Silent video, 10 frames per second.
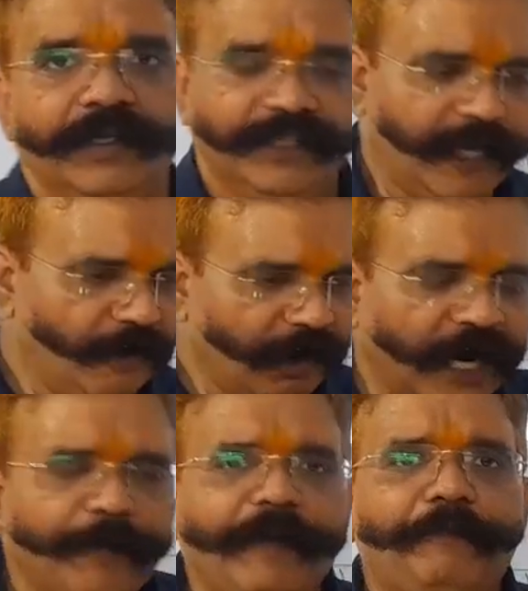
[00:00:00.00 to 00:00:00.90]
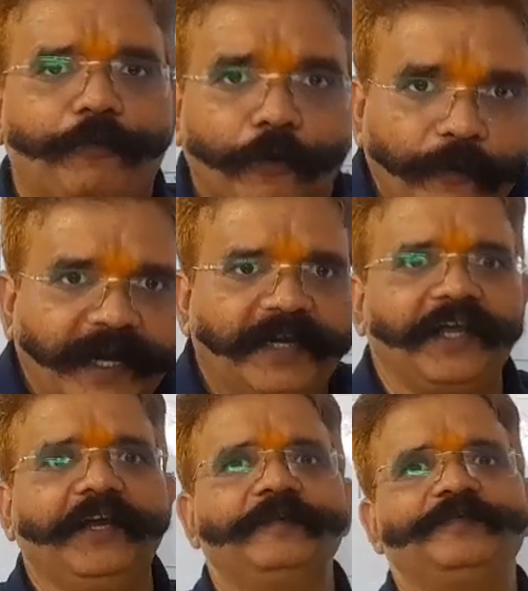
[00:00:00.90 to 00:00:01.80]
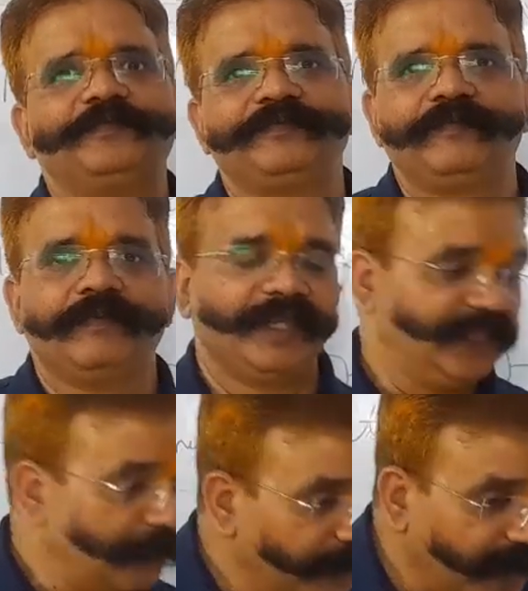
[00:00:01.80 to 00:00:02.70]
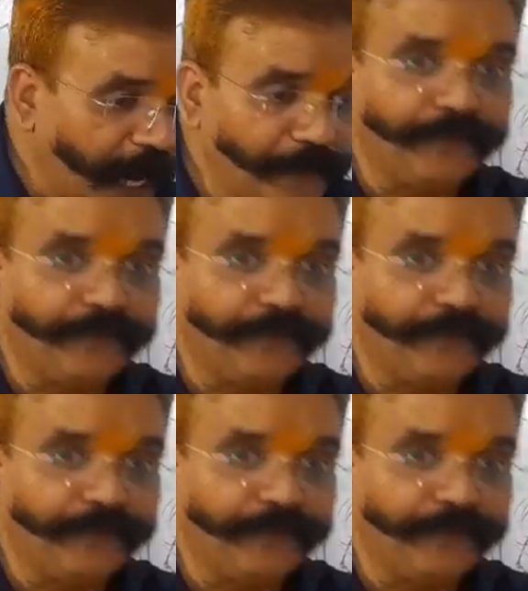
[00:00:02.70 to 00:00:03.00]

there will not be flowability. They will not